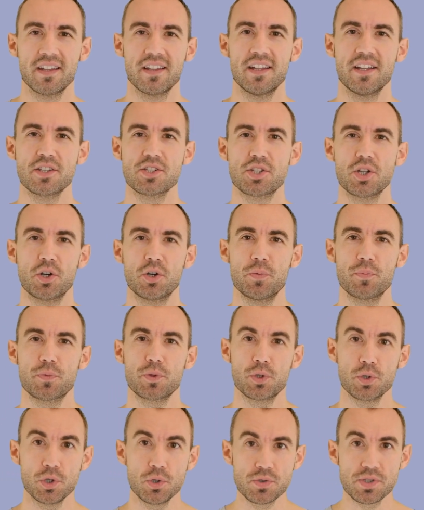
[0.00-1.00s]
So
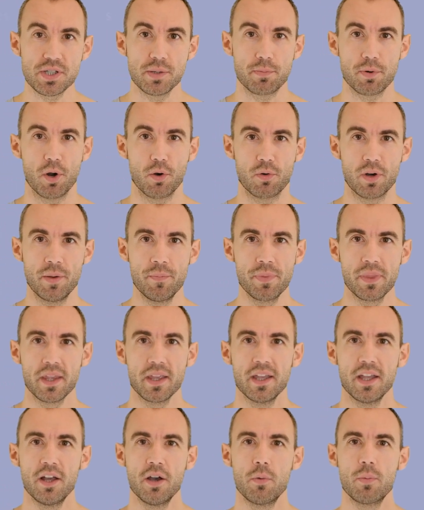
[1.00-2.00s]
to use the program,
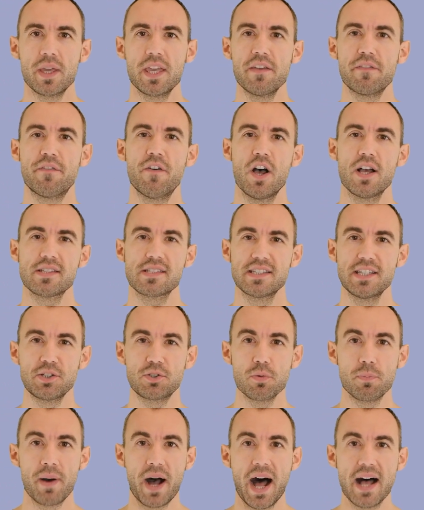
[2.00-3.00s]
we first need to
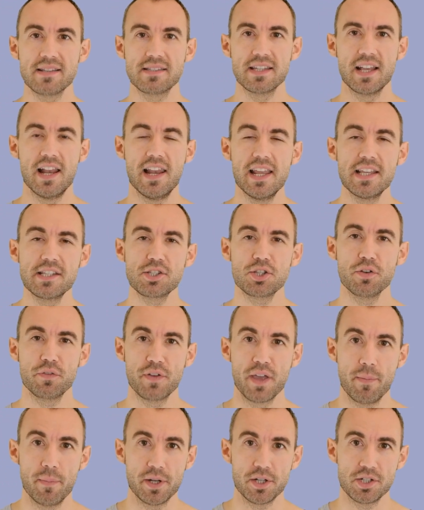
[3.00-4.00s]
pass a list of
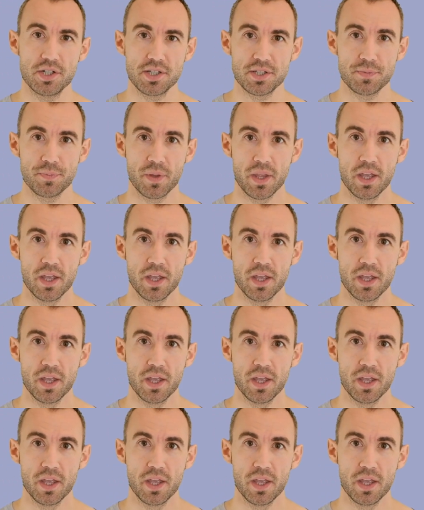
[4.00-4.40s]
images,